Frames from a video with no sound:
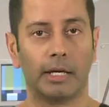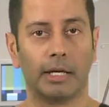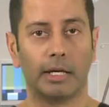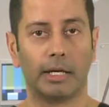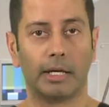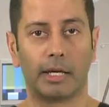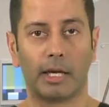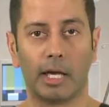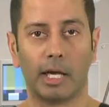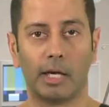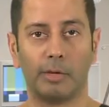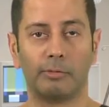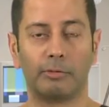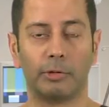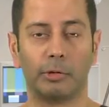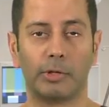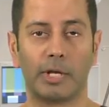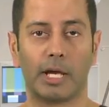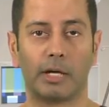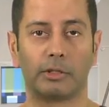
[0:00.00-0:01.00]
He came,
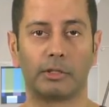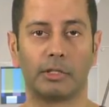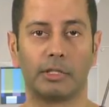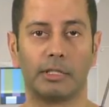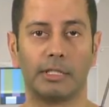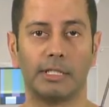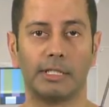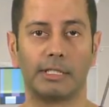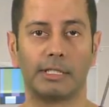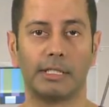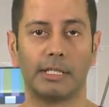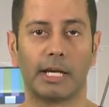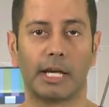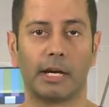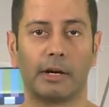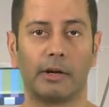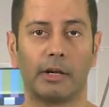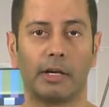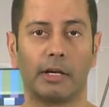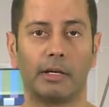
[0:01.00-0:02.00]
flew down to the DC
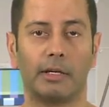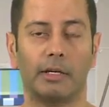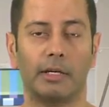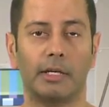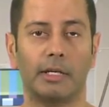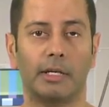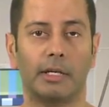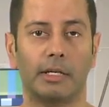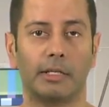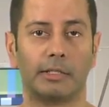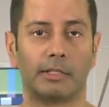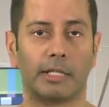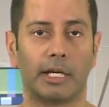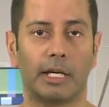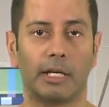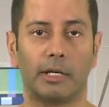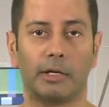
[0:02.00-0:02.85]
area, stayed